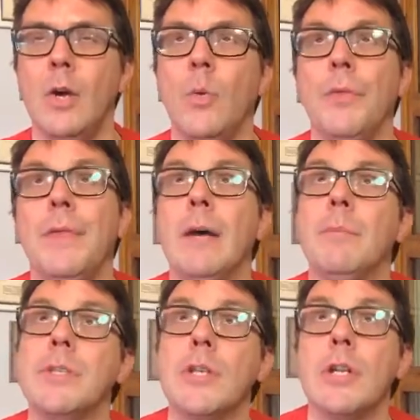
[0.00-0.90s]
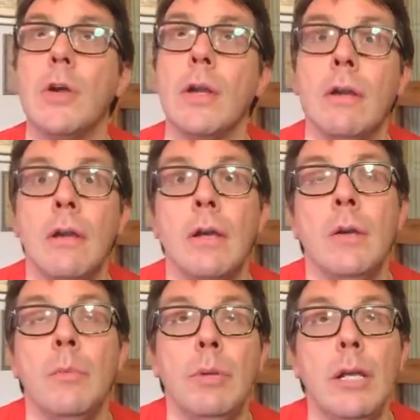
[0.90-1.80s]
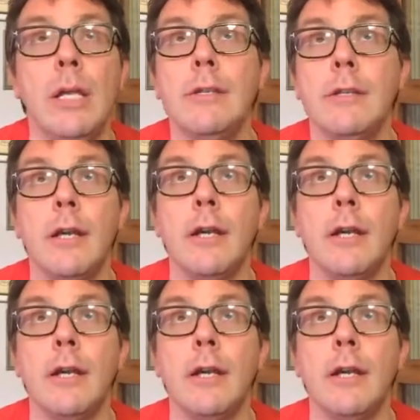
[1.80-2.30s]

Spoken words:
one-down position going, please,